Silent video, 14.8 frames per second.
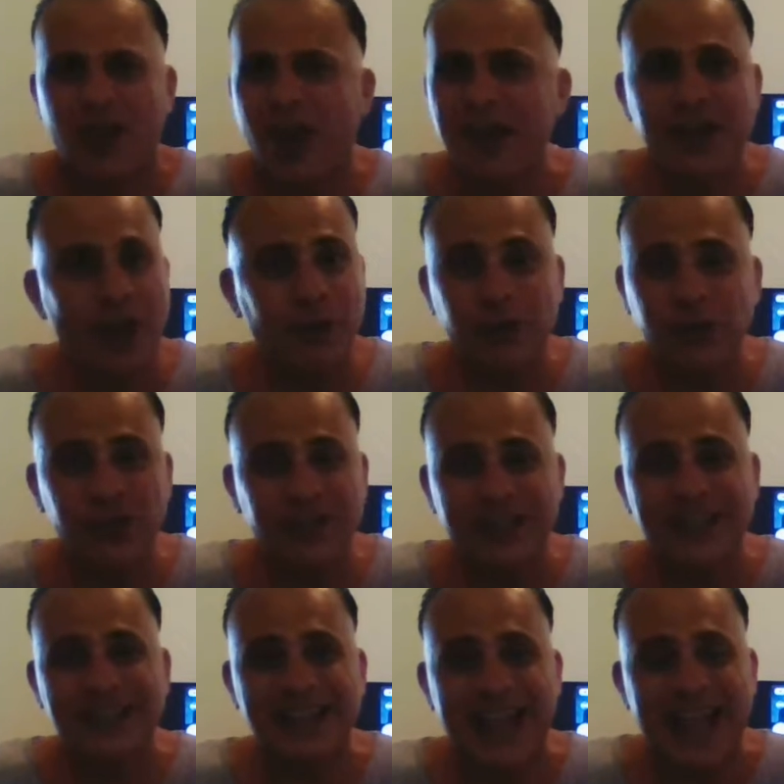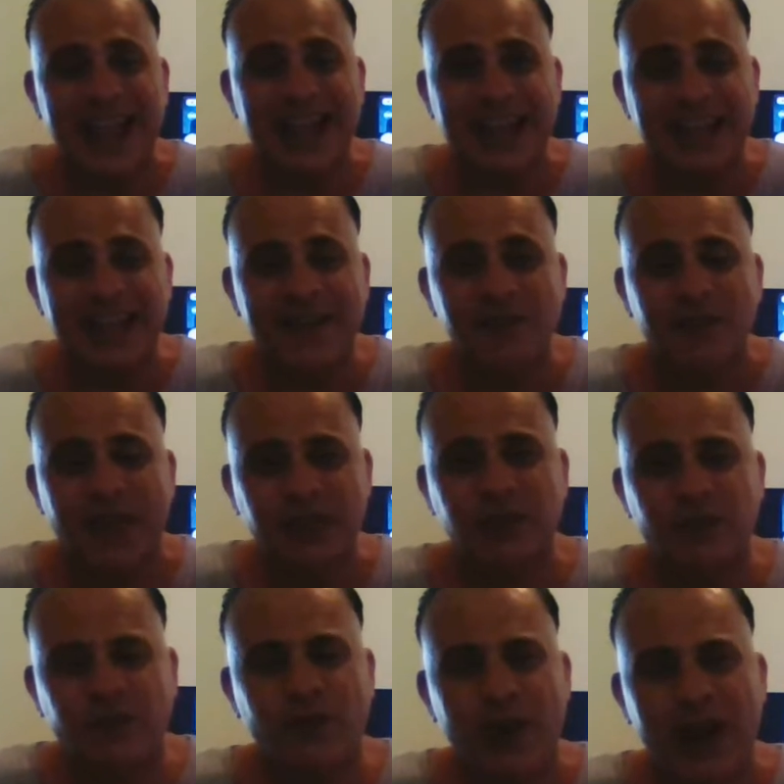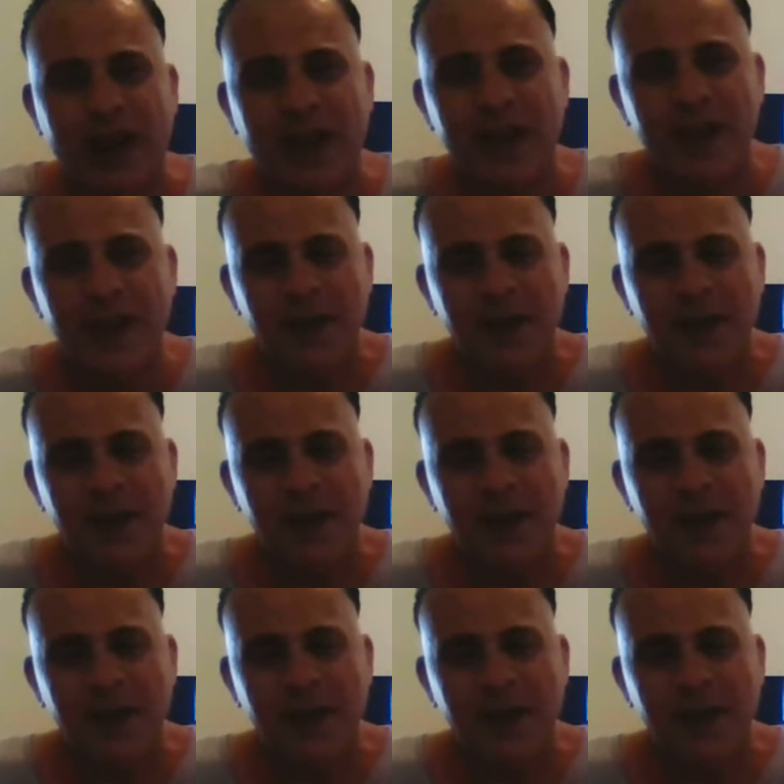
I know she sees Ellie as a threat,